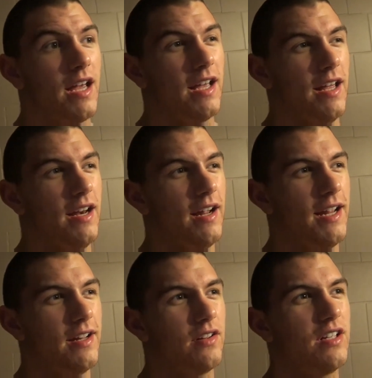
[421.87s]

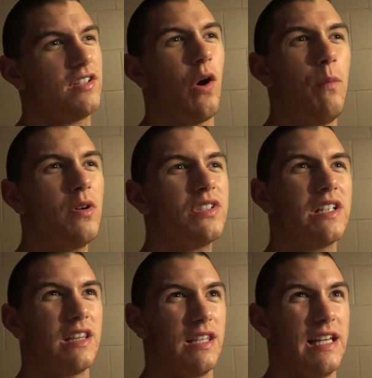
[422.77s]
It's
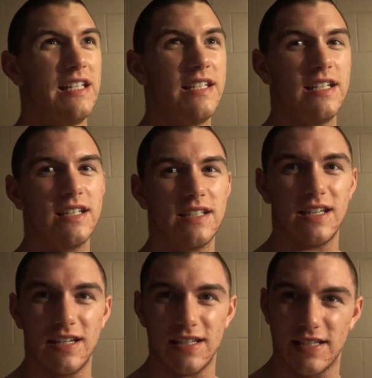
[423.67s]
almost laziness
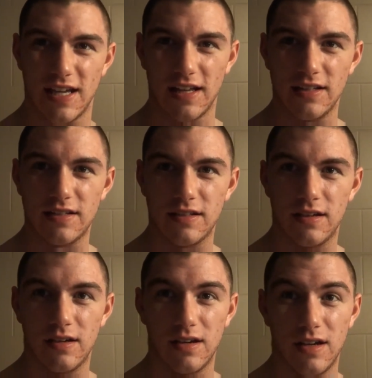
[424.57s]
in a sense
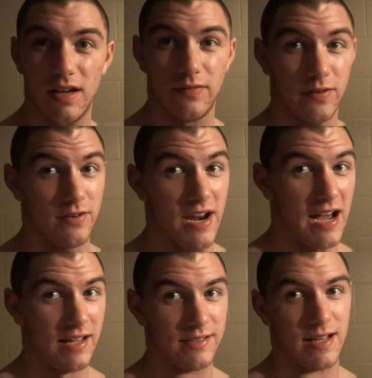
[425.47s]
if you're
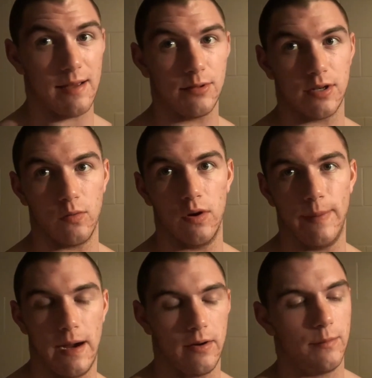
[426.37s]
not establishing
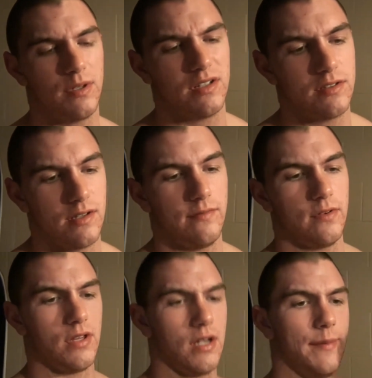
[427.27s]
willpower. Because if
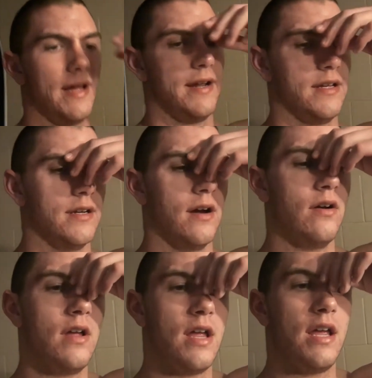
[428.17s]
you think about it, you
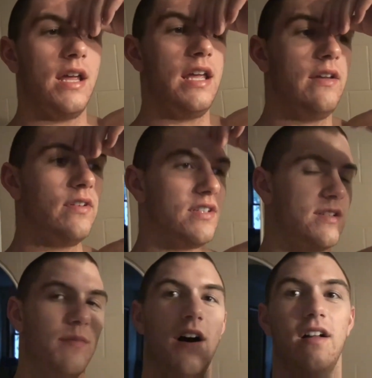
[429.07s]
know, even
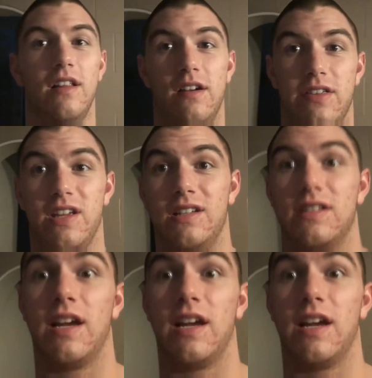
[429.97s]
small little things